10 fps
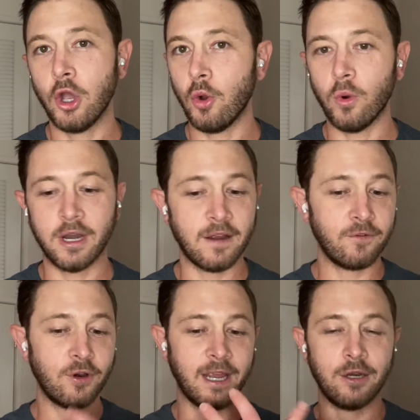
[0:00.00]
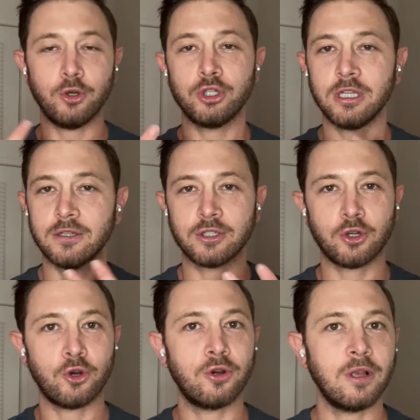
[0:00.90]
whatever energy is
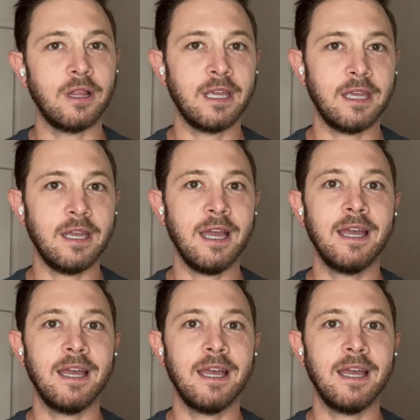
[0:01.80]
currently